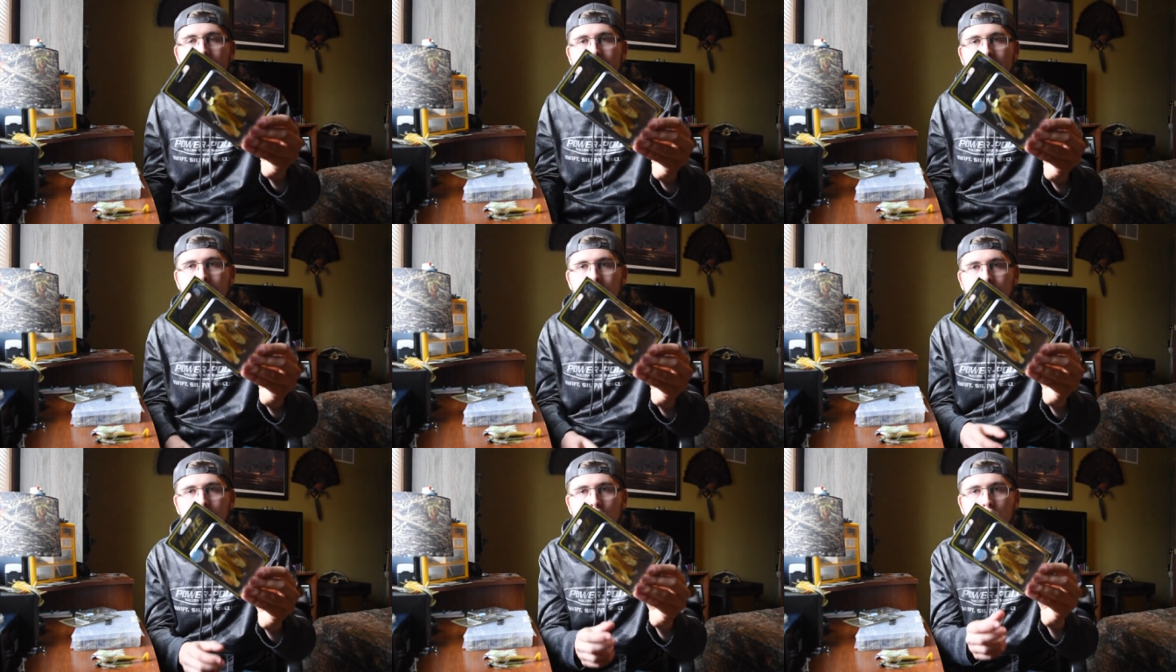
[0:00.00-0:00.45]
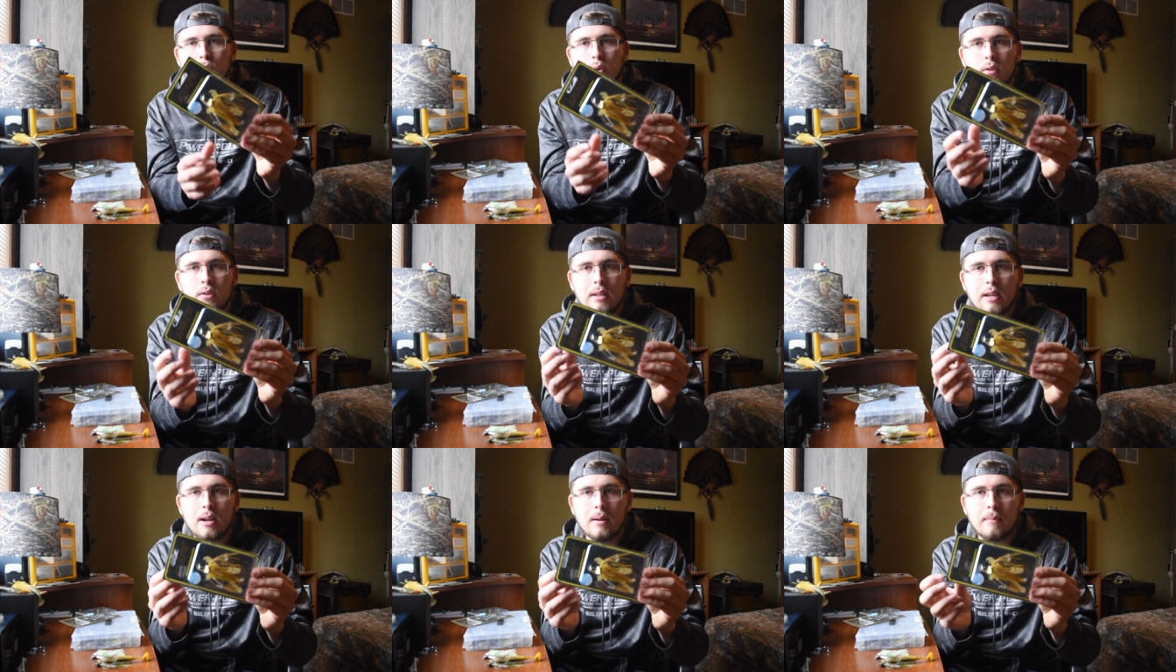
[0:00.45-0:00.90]
And the
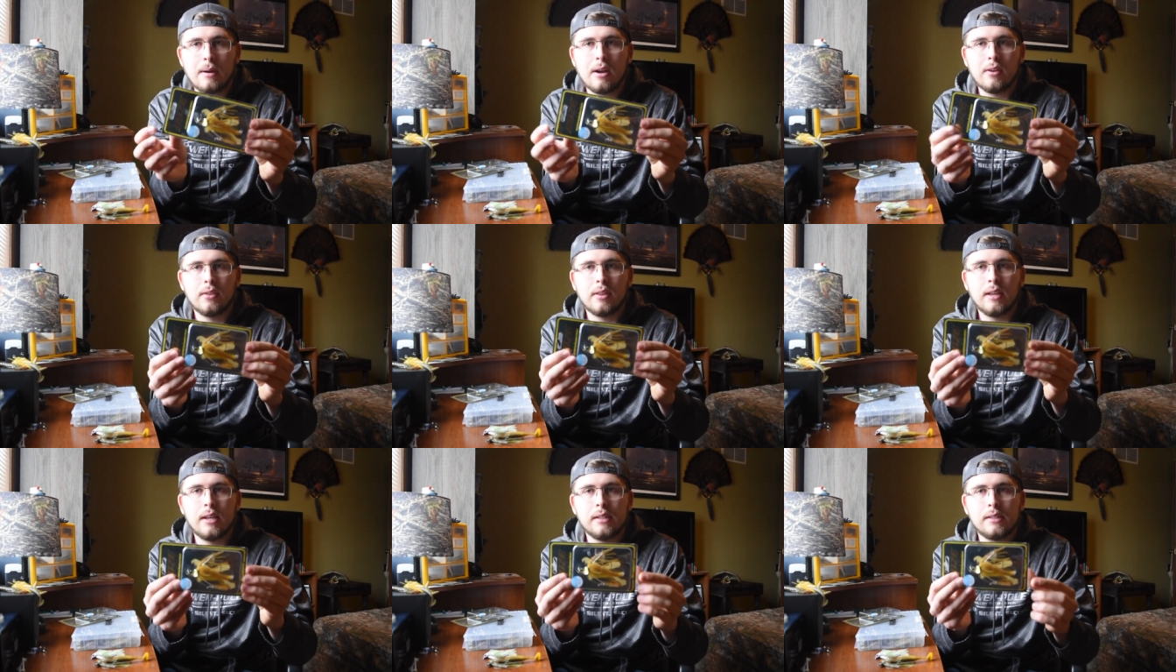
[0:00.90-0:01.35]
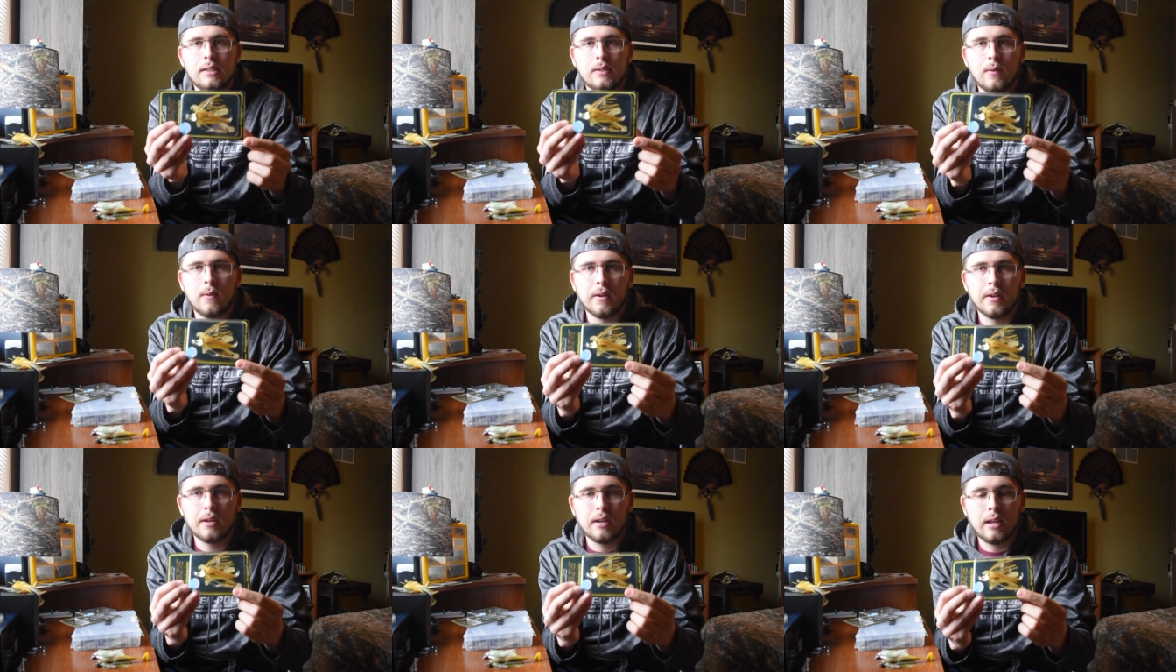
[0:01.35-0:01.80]
cool thing about this
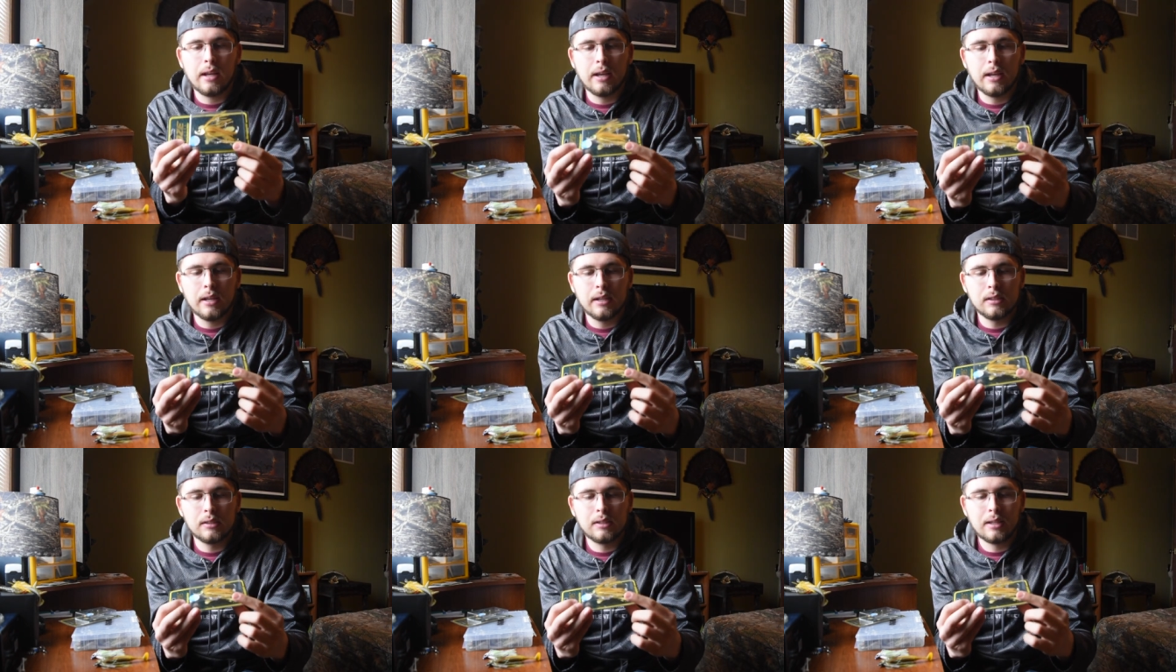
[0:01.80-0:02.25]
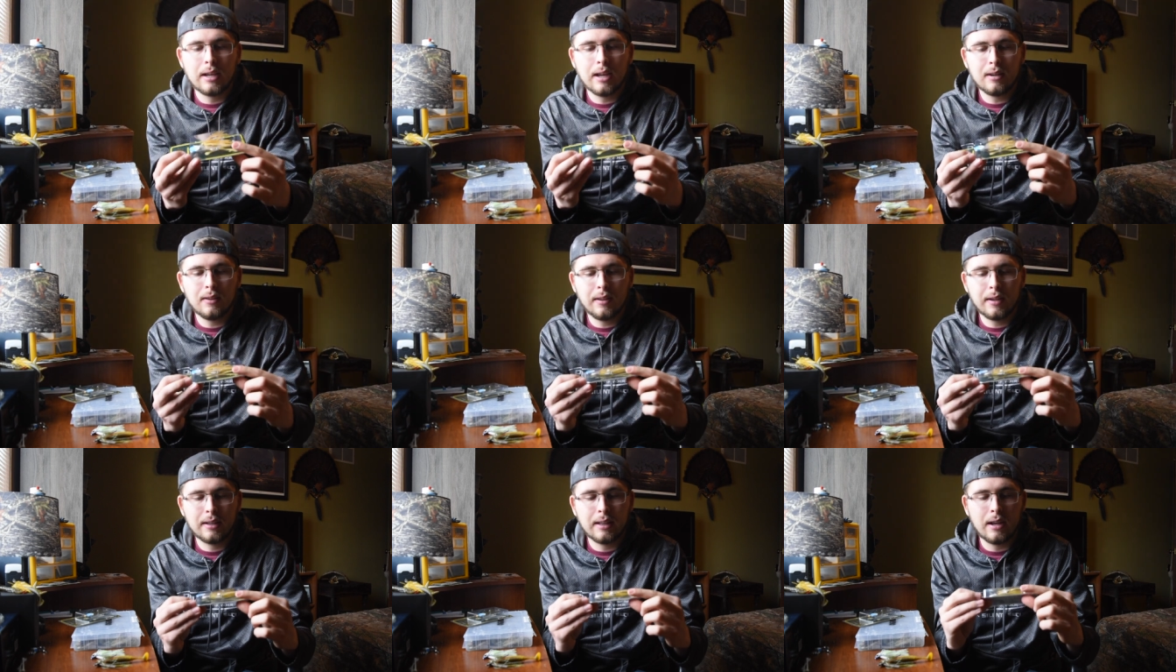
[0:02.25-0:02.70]
one is
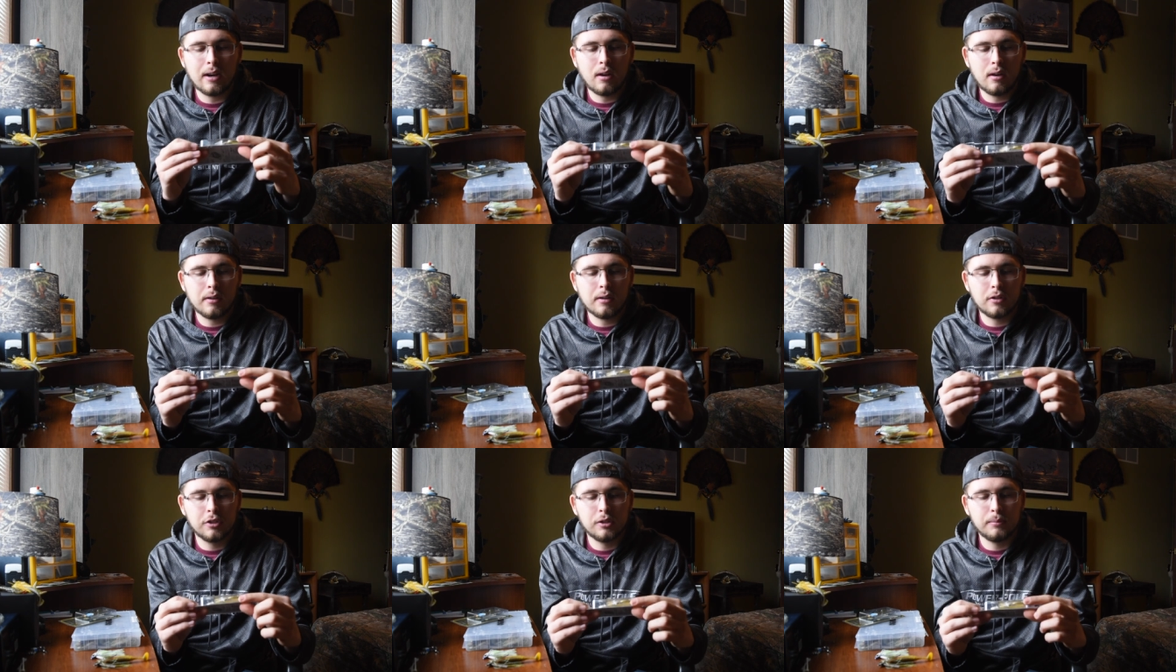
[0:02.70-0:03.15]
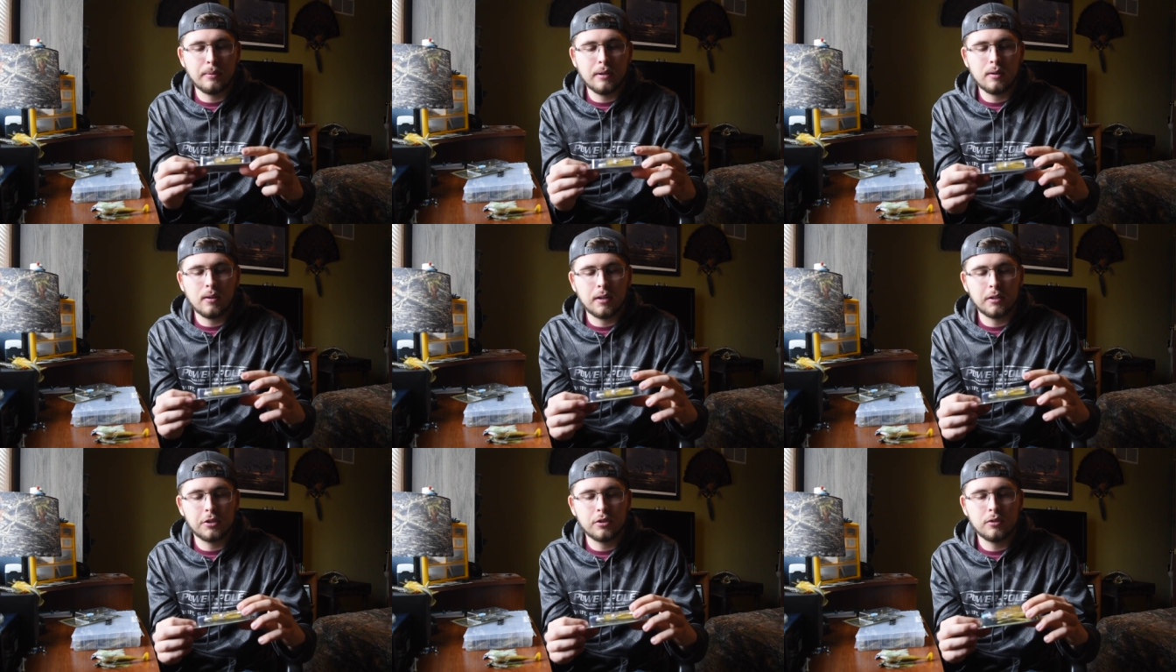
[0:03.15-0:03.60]
kind of like that
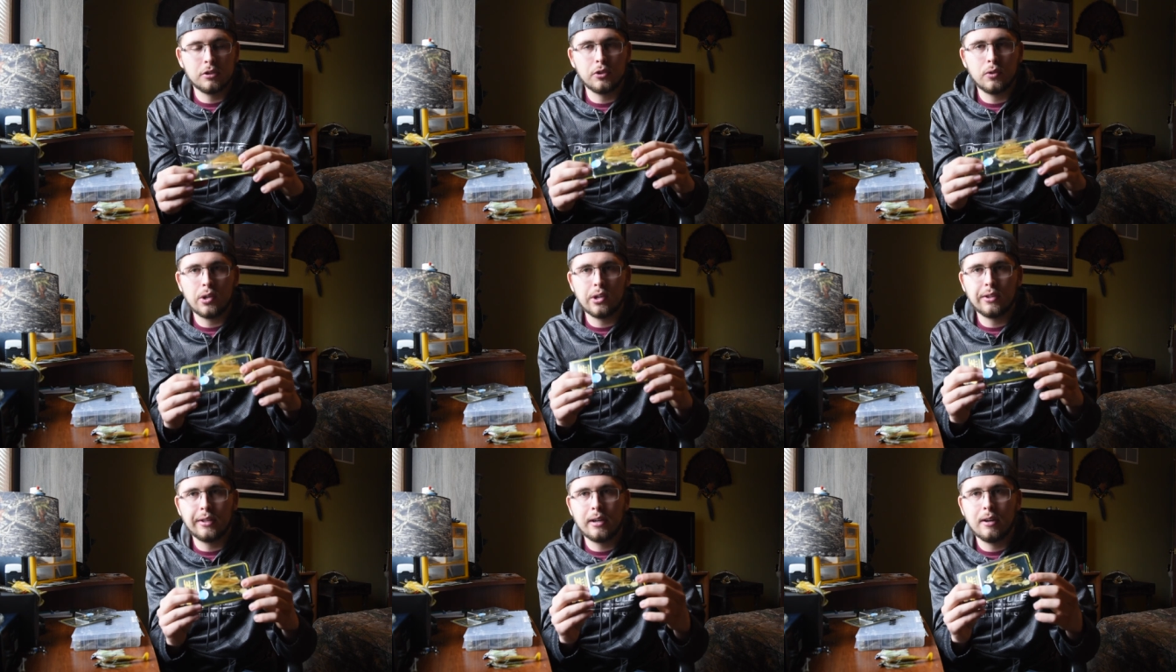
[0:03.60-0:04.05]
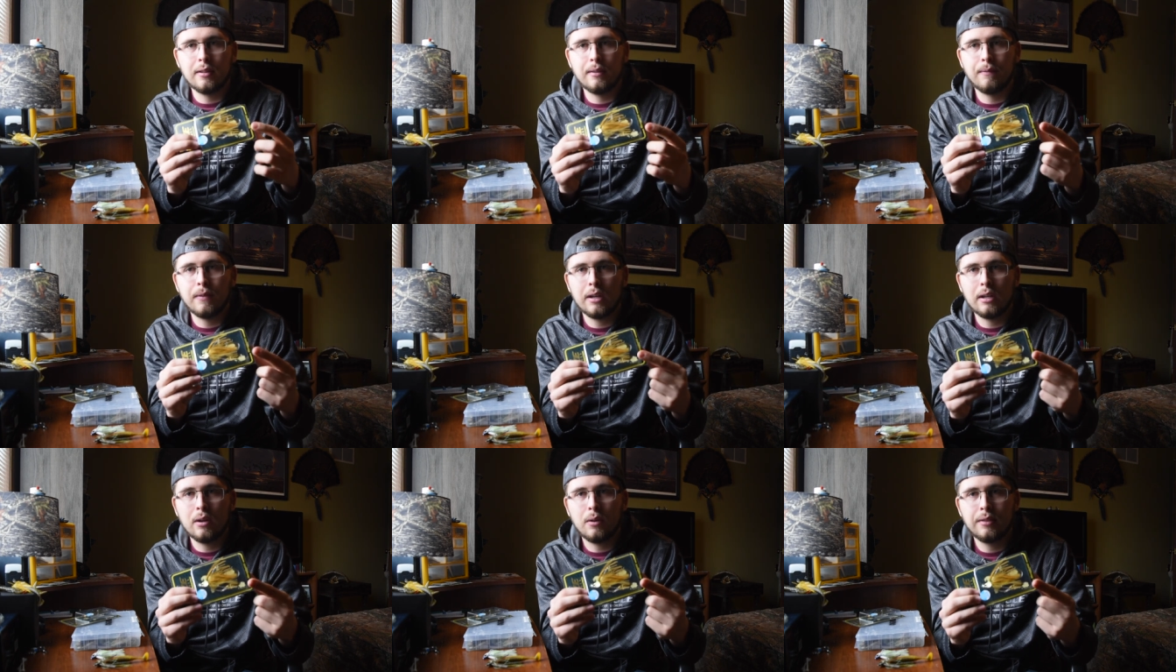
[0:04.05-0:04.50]
underspin I showed you earlier in the
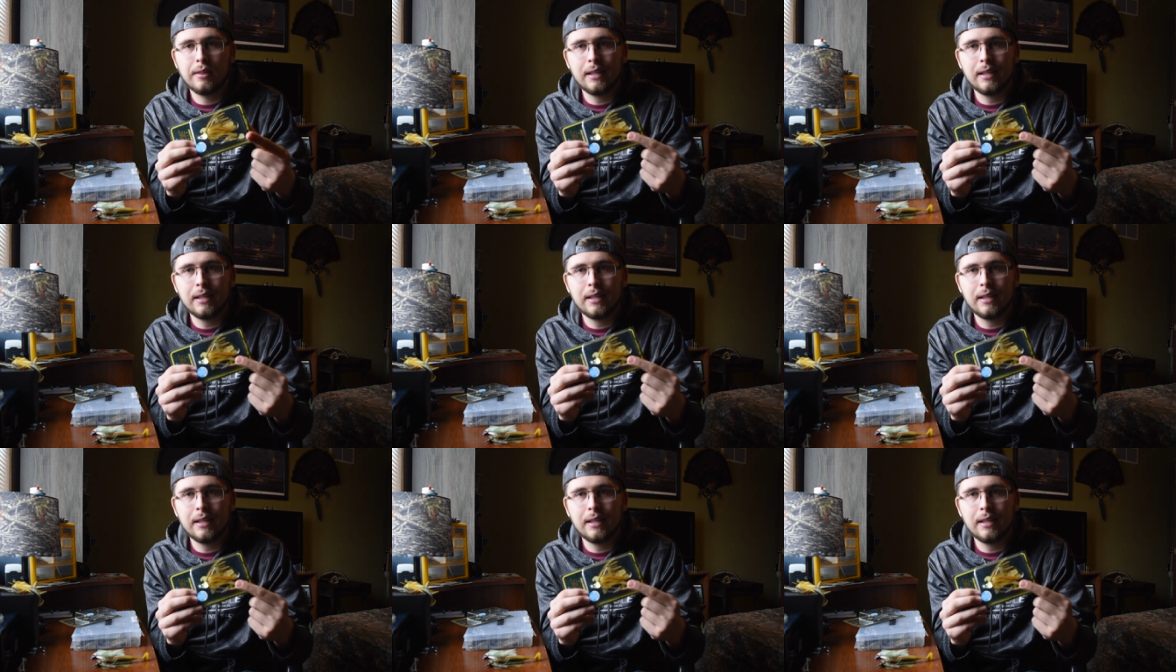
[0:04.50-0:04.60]
video.